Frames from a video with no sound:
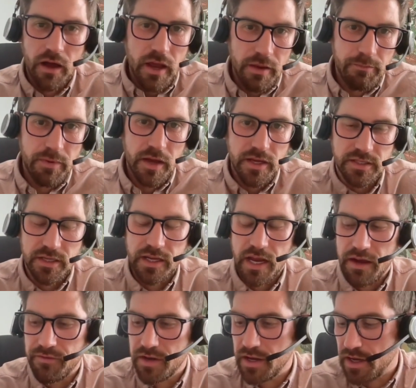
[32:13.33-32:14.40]
personally
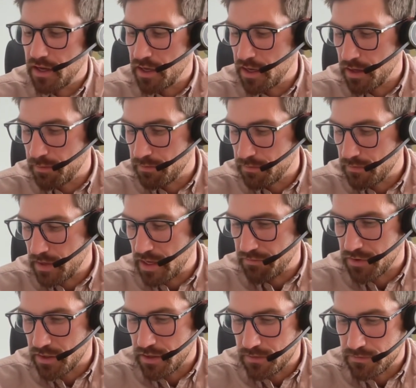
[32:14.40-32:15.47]
haven't
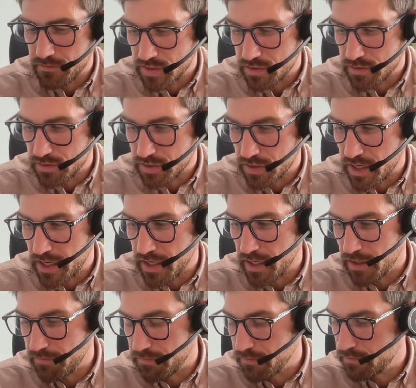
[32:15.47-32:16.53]
ever
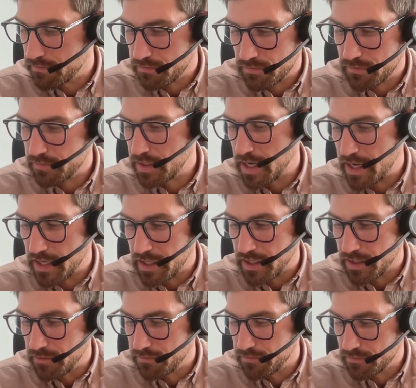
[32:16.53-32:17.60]
done
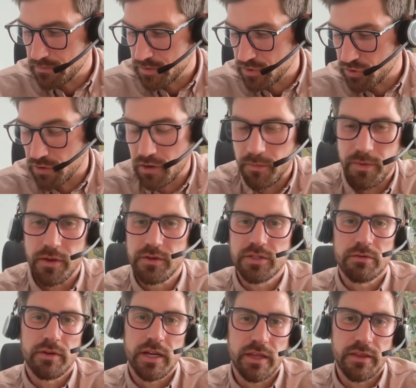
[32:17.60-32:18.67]
any drug abuse
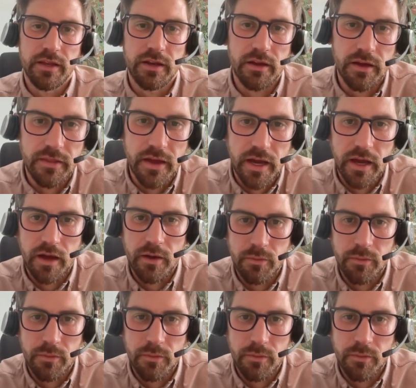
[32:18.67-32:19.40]
or anything like that.